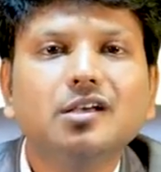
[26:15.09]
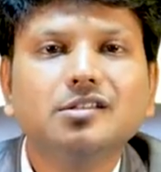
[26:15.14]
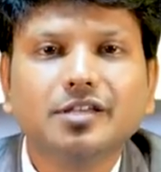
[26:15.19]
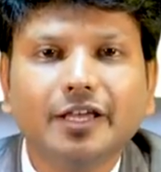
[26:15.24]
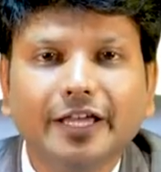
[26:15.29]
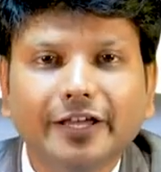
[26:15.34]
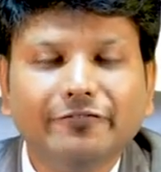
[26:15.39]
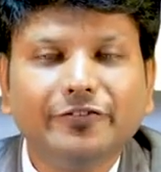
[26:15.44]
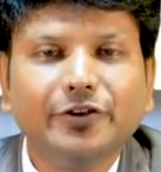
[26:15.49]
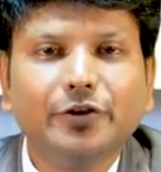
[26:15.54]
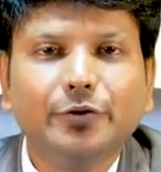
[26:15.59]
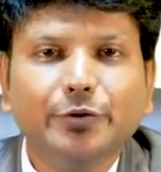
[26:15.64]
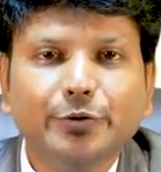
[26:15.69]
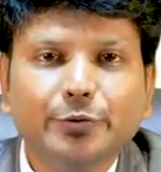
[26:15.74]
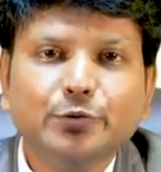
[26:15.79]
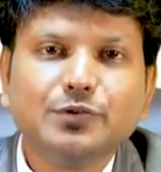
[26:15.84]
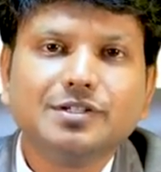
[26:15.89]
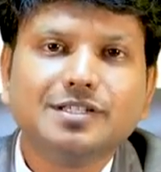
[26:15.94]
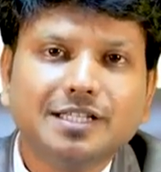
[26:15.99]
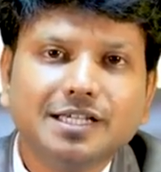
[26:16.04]
So if you
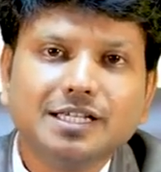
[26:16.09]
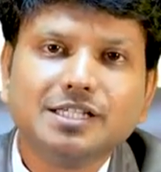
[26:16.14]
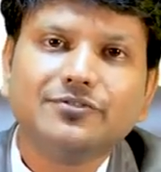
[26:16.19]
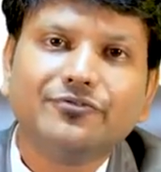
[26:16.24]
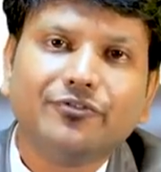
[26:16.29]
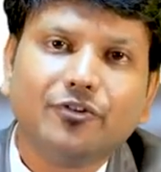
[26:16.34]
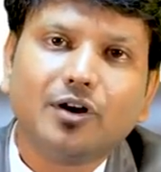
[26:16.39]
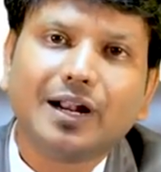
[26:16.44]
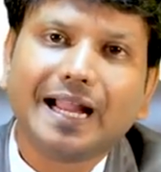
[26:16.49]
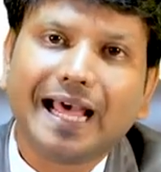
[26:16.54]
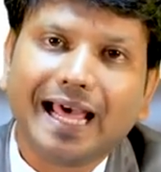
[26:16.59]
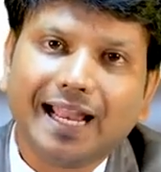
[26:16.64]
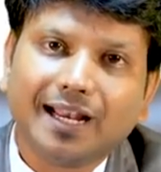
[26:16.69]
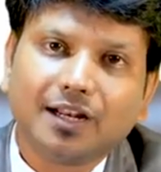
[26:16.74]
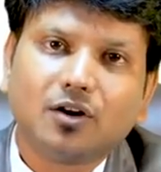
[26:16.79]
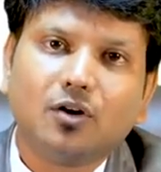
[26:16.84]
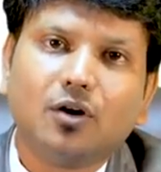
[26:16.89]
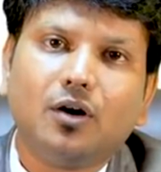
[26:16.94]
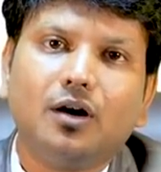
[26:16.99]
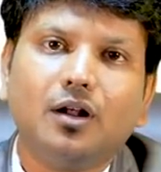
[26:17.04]
use this for
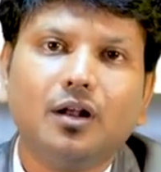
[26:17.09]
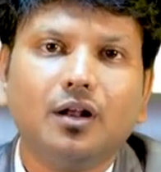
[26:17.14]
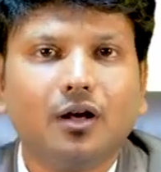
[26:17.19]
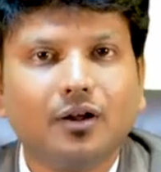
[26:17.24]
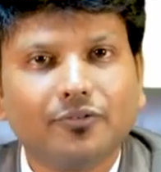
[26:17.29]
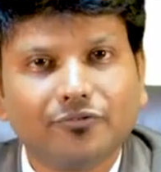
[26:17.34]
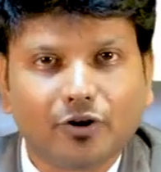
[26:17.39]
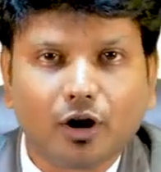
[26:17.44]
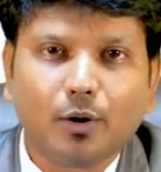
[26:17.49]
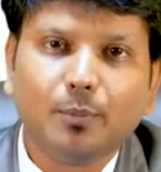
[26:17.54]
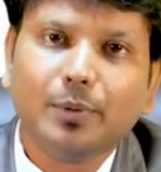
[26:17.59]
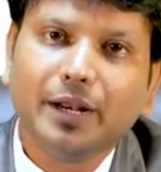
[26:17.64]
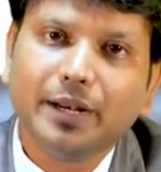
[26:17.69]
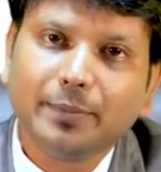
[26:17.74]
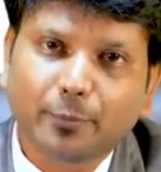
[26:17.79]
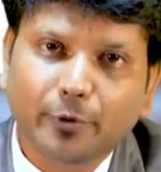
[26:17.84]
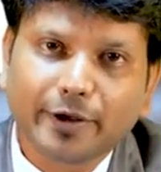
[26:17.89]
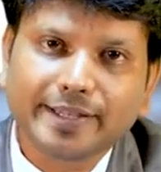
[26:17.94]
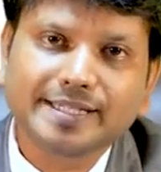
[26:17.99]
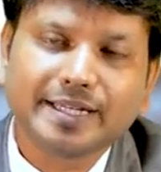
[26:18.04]
alcohol or
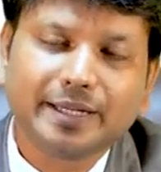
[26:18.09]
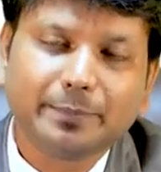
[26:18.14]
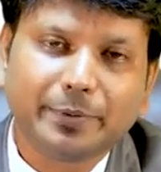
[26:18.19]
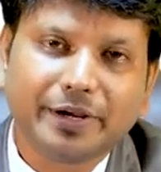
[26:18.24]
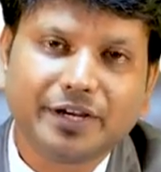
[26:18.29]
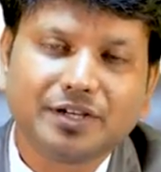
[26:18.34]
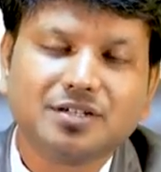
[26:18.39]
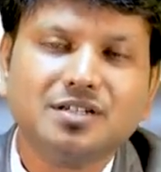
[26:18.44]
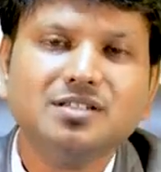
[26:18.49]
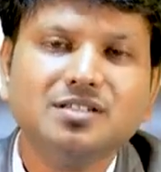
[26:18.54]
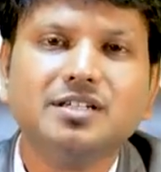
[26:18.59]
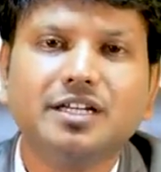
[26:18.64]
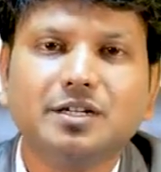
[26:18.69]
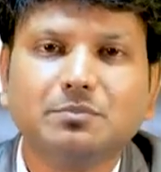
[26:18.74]
formalin poisoning patients,